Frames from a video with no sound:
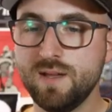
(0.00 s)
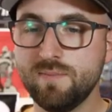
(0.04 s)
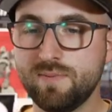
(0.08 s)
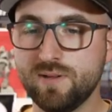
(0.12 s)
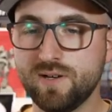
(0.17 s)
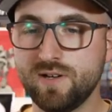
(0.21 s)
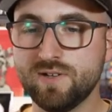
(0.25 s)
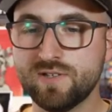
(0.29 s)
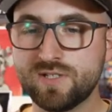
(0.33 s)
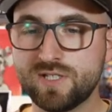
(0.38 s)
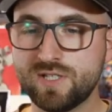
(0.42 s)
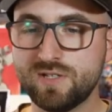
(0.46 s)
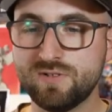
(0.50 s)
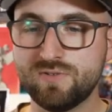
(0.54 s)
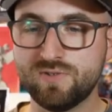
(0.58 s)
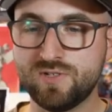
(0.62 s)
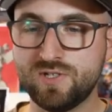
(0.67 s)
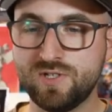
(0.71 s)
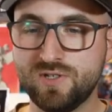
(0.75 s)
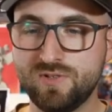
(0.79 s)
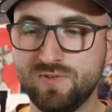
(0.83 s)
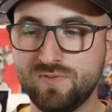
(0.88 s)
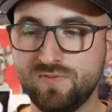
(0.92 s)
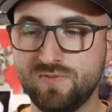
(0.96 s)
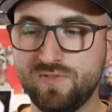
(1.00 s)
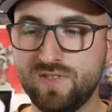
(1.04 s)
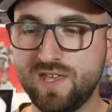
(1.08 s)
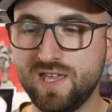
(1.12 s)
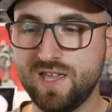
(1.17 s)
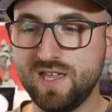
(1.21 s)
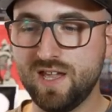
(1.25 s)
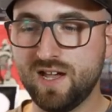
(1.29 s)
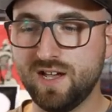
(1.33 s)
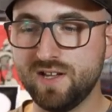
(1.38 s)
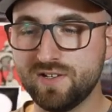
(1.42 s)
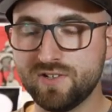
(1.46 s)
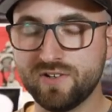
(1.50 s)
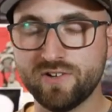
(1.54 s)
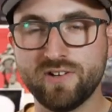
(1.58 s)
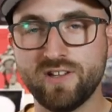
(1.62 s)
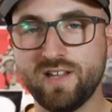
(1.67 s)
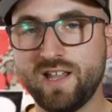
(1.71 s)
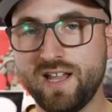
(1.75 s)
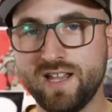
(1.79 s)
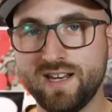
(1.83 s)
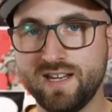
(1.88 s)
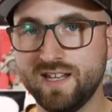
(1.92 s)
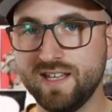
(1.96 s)
but also to the
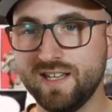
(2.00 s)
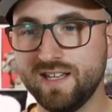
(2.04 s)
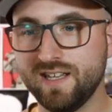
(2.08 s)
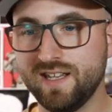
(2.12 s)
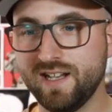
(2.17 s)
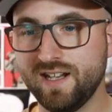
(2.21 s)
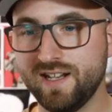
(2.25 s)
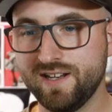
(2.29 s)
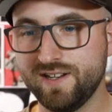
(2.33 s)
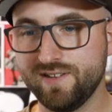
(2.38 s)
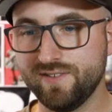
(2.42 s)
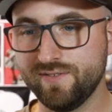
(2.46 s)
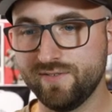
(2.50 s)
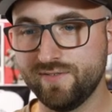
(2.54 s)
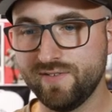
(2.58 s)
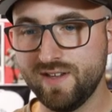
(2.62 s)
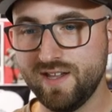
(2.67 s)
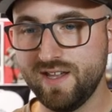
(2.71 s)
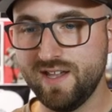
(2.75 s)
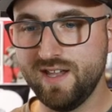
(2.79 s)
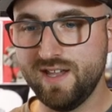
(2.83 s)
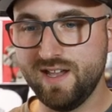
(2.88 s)
underlining kind of